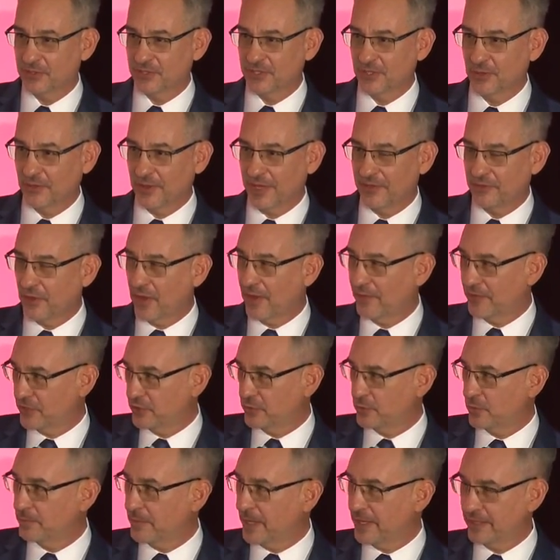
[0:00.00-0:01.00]
So they thought this
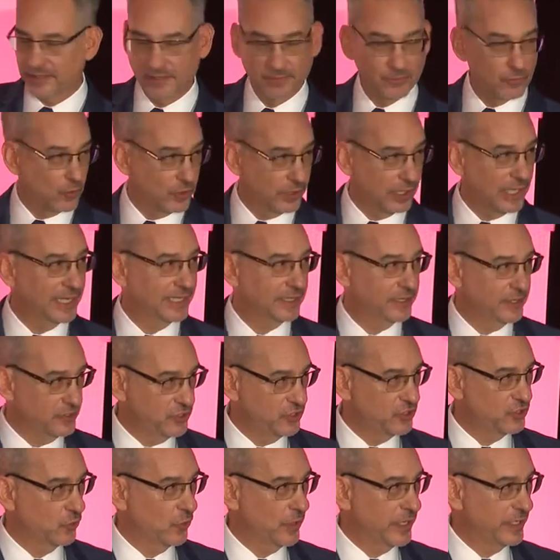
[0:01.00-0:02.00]
would make them more likely to
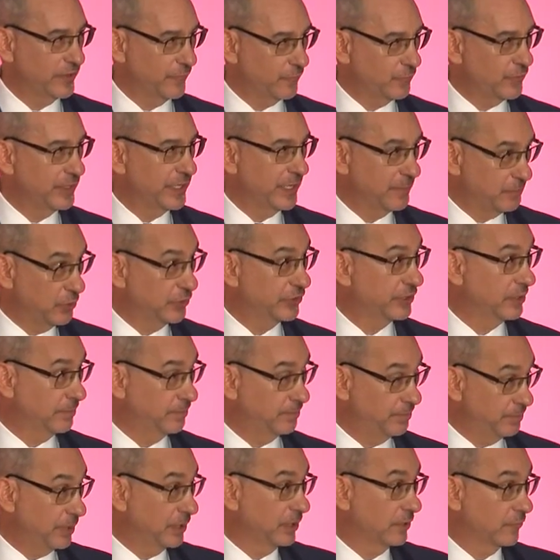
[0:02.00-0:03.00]
join if we could put the
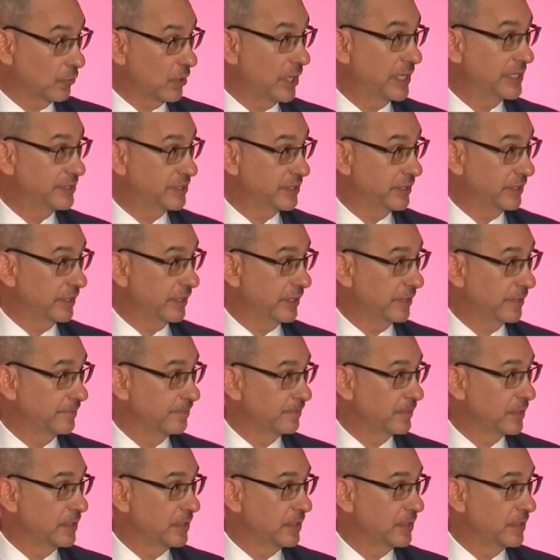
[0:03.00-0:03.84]
Bill of Rights in there.